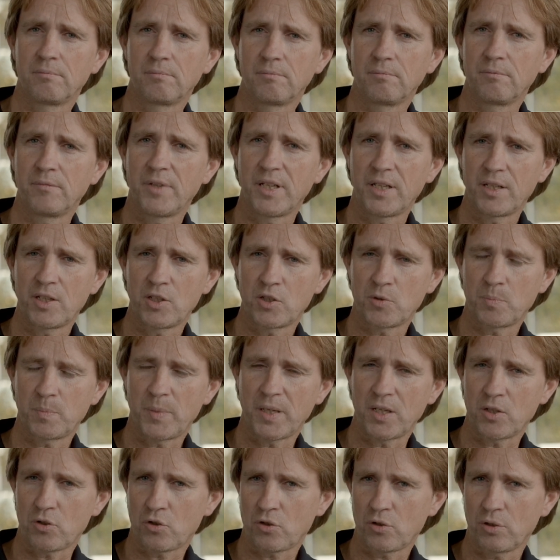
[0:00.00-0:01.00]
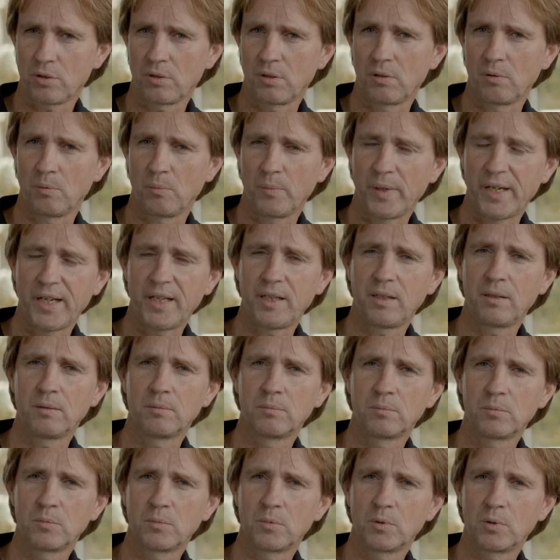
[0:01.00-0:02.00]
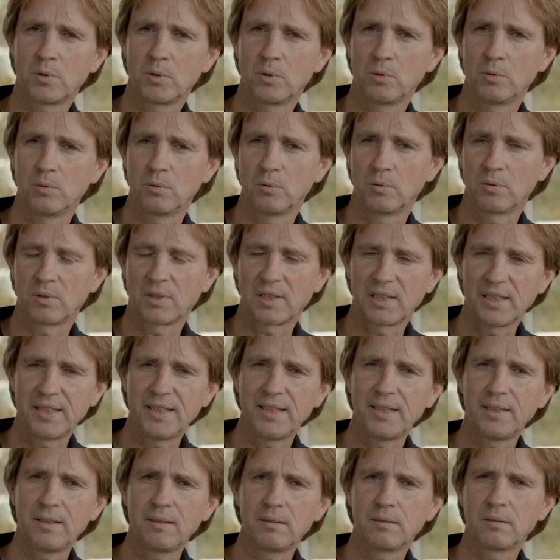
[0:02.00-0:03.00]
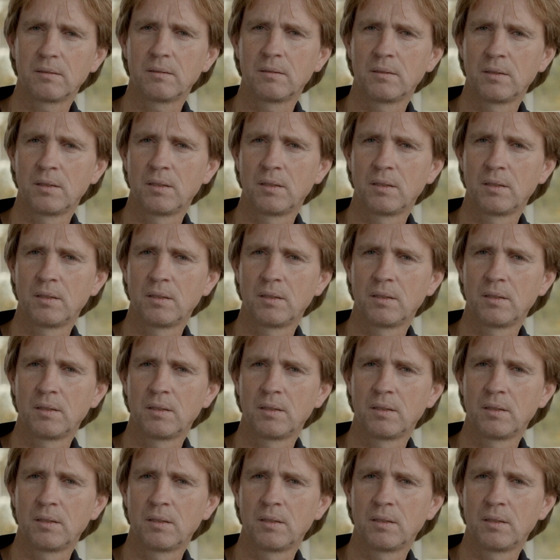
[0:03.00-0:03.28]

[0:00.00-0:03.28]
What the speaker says: very special way to clean